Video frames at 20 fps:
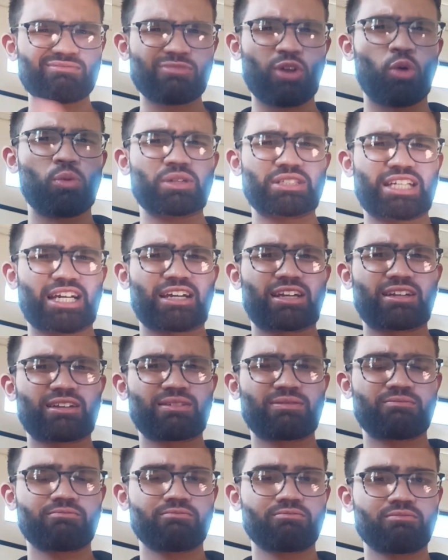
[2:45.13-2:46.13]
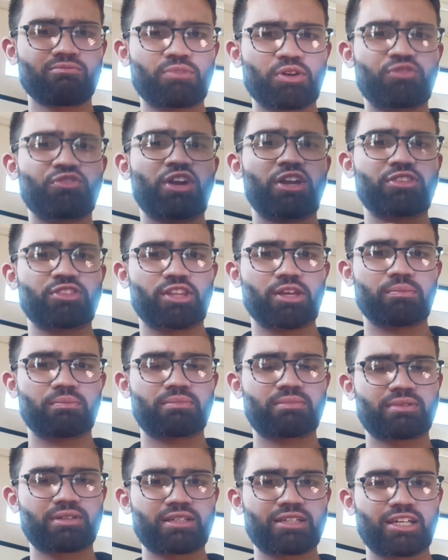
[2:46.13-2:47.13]
almost befriend
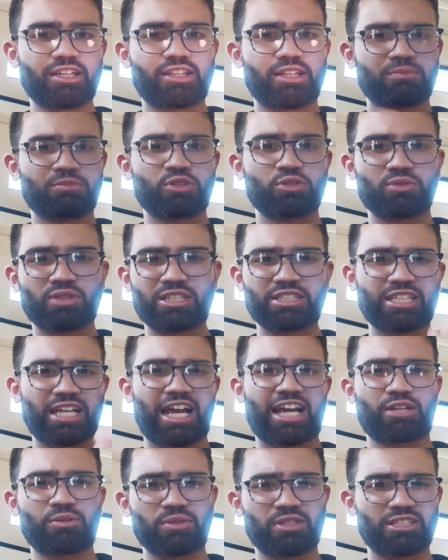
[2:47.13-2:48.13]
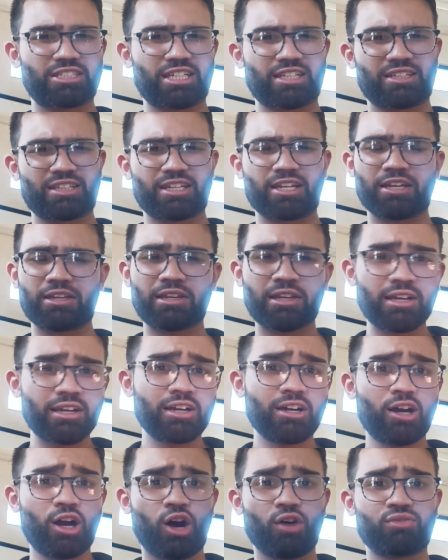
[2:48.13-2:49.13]
them, get them to interact with each other.
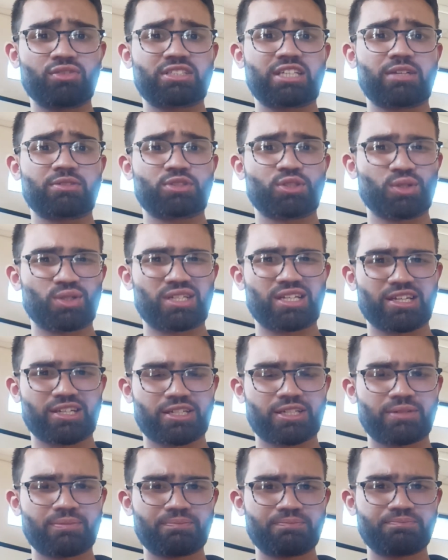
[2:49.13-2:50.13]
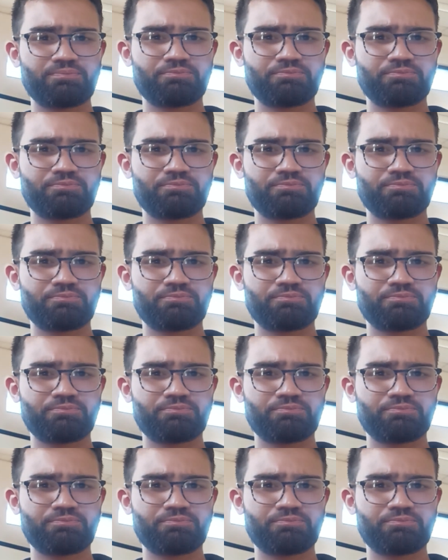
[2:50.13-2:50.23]
Oftentimes they'll click.